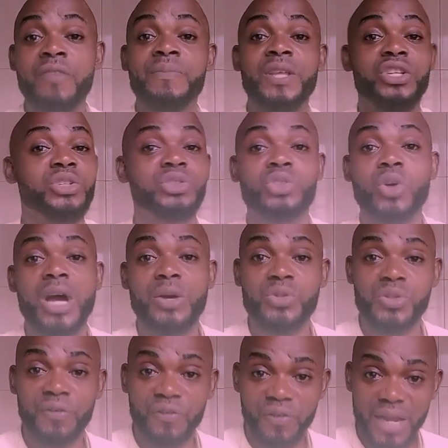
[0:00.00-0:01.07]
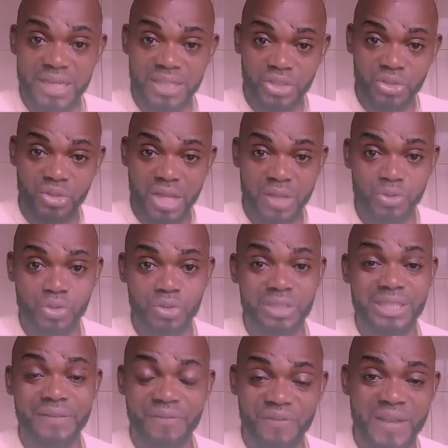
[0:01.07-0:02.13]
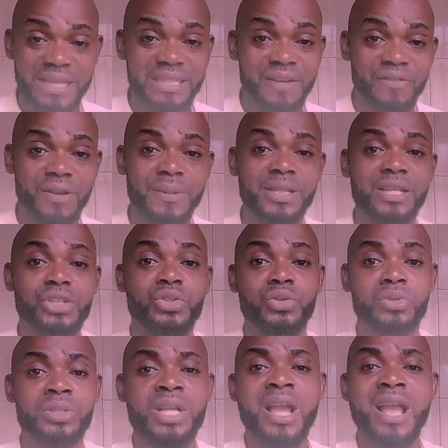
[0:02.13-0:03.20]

They should know how to fight. They should know how to defend their family. They should